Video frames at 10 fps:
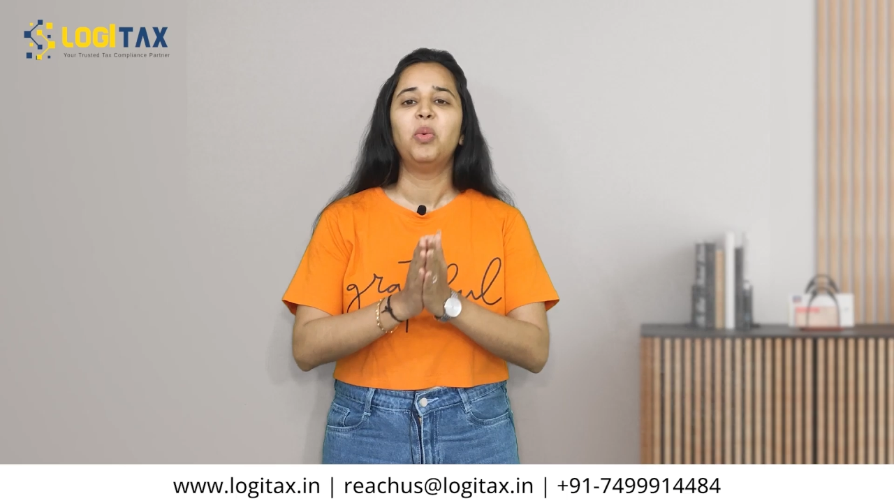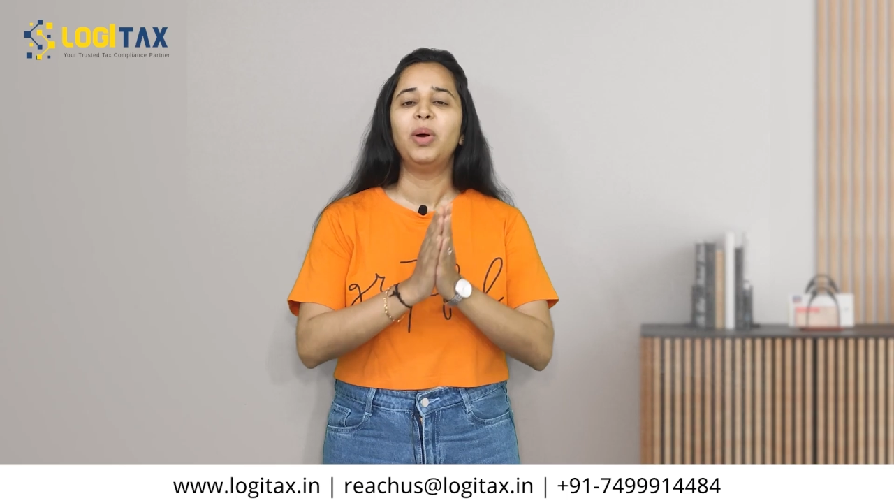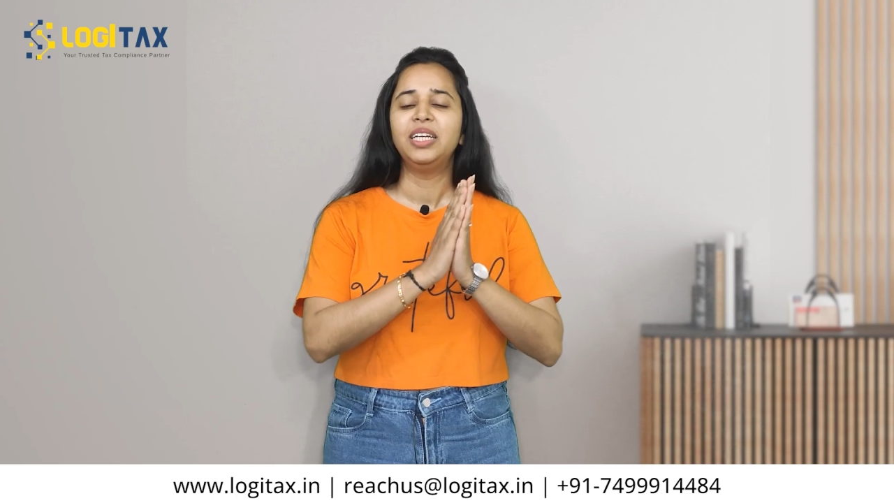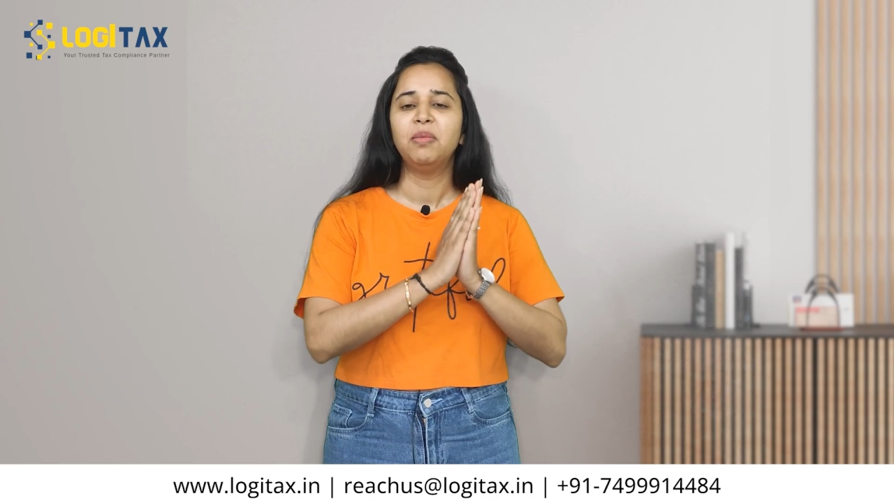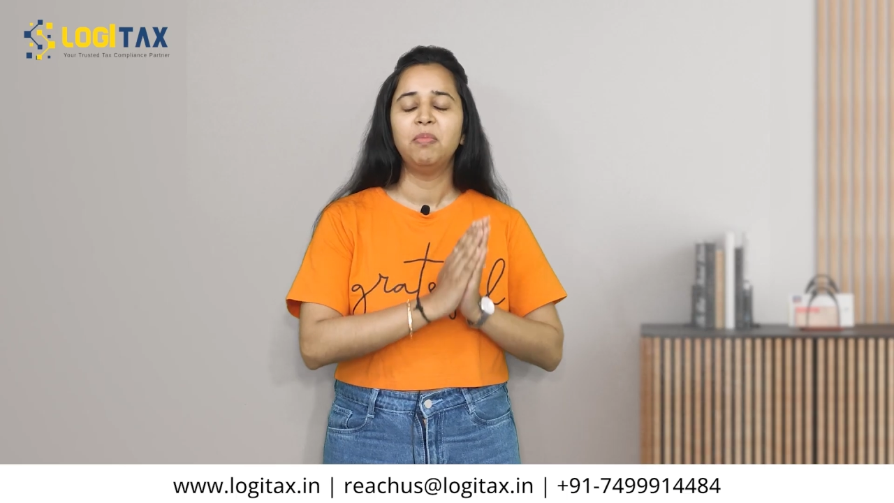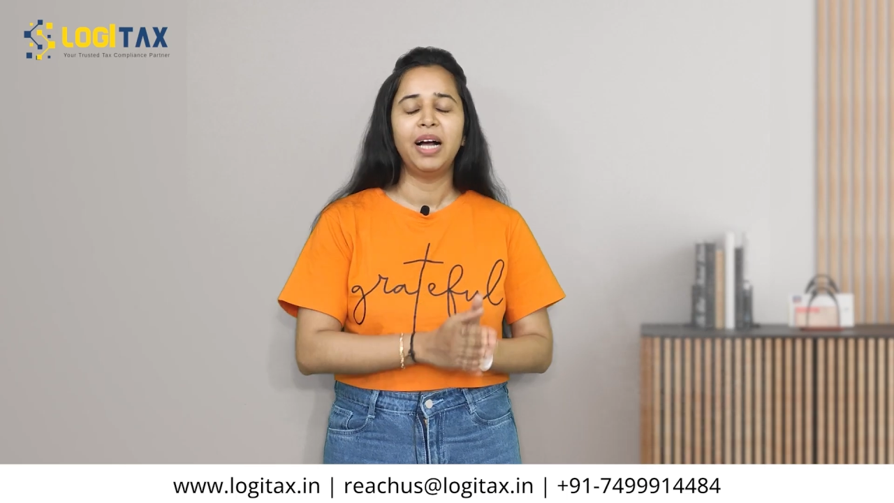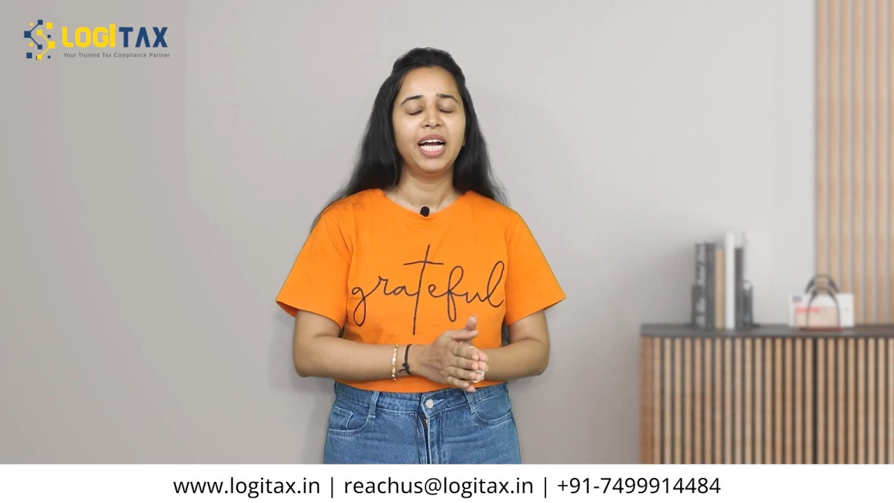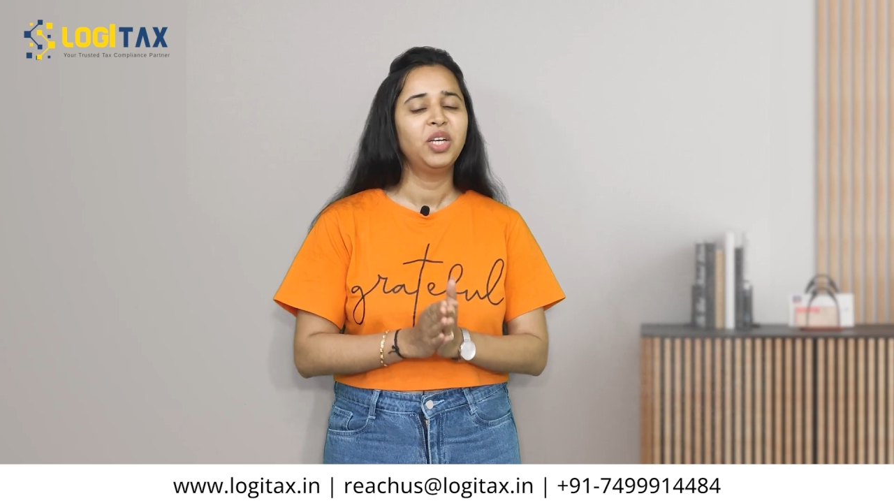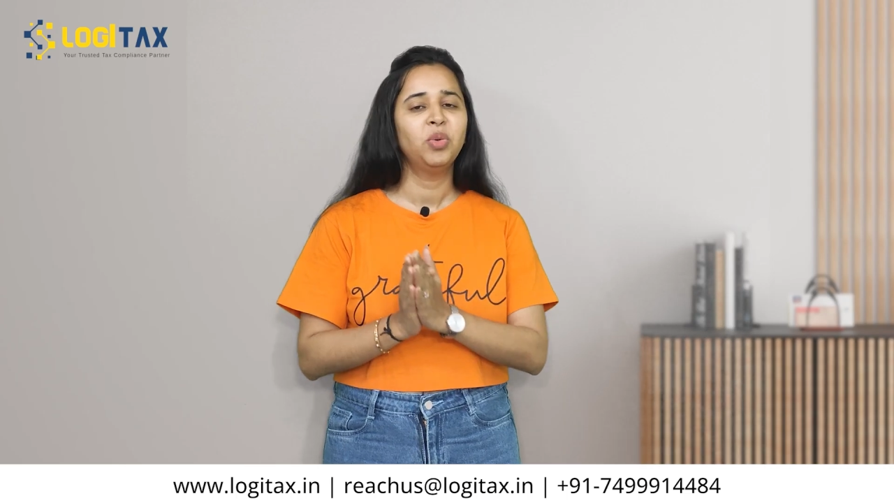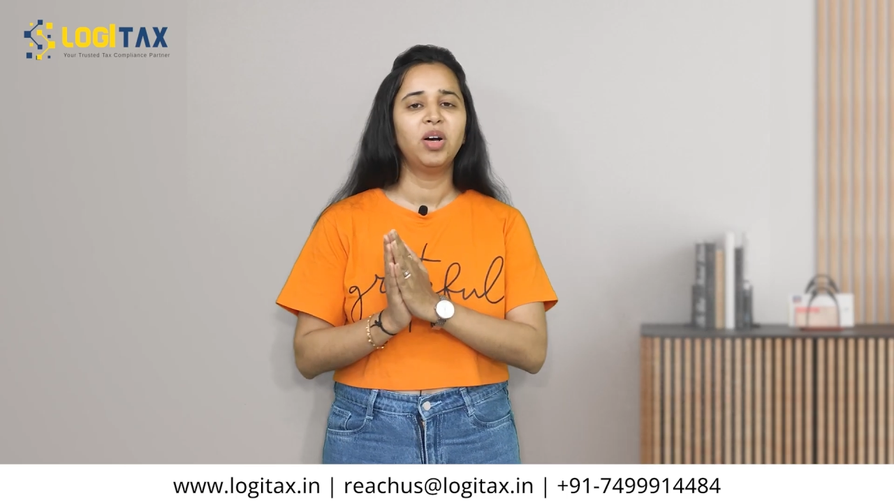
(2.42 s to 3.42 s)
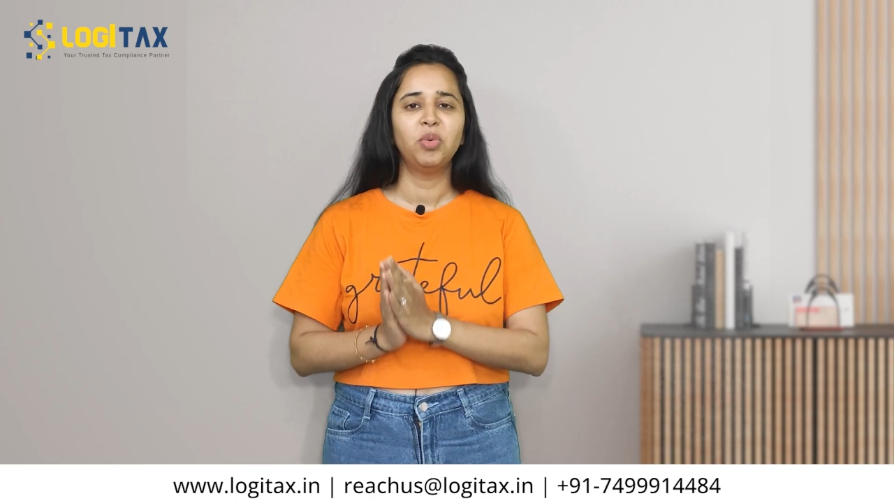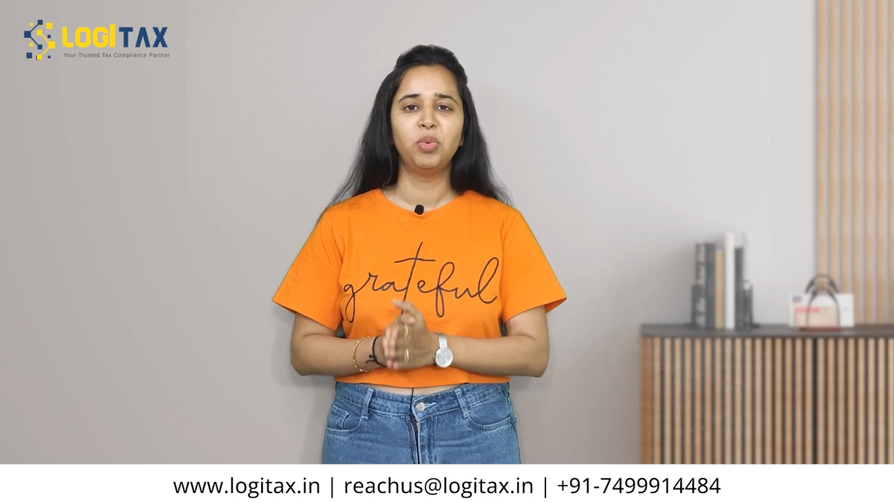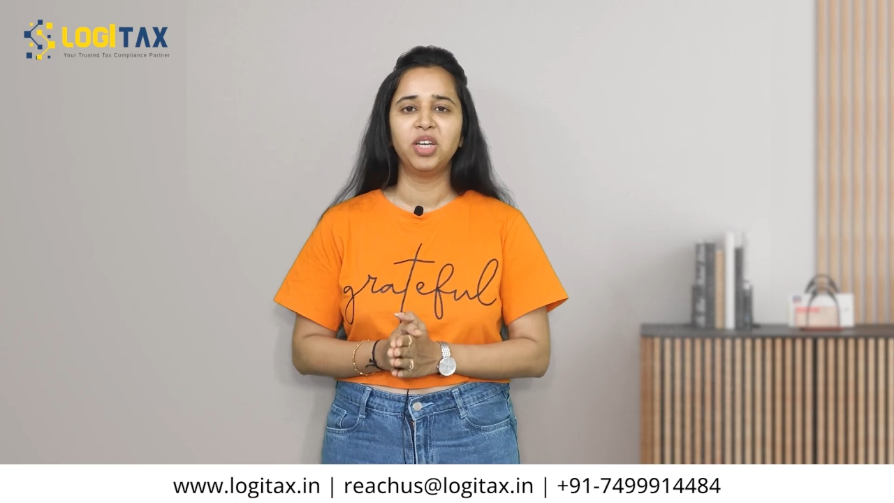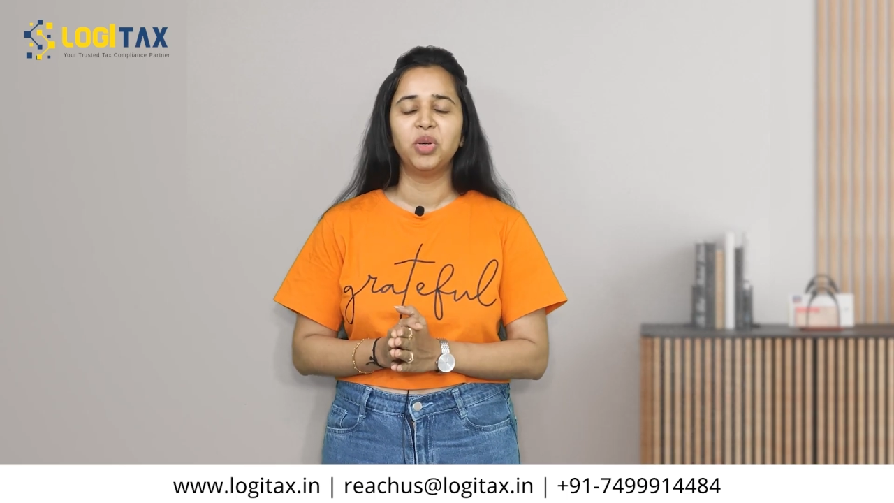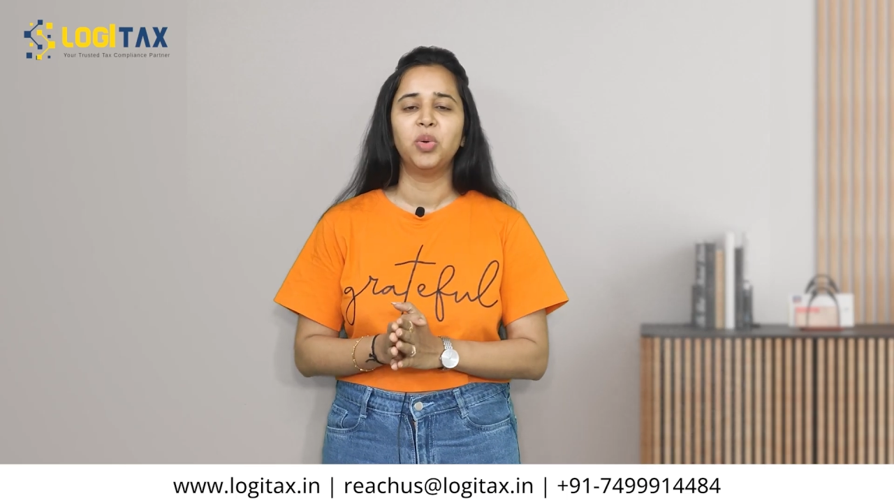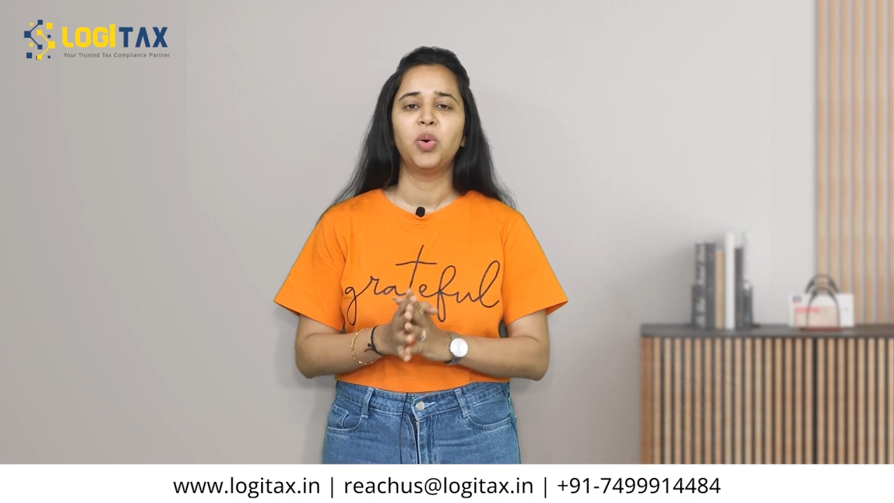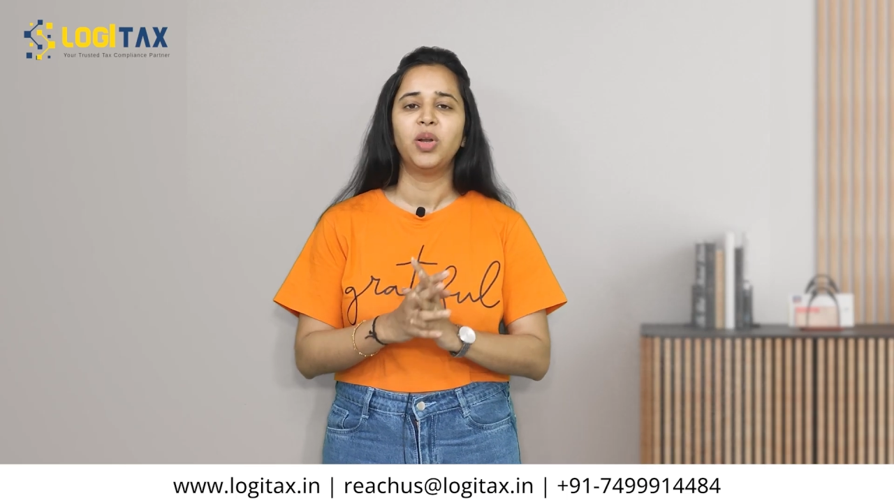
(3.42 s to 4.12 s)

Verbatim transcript: Welcome back to our video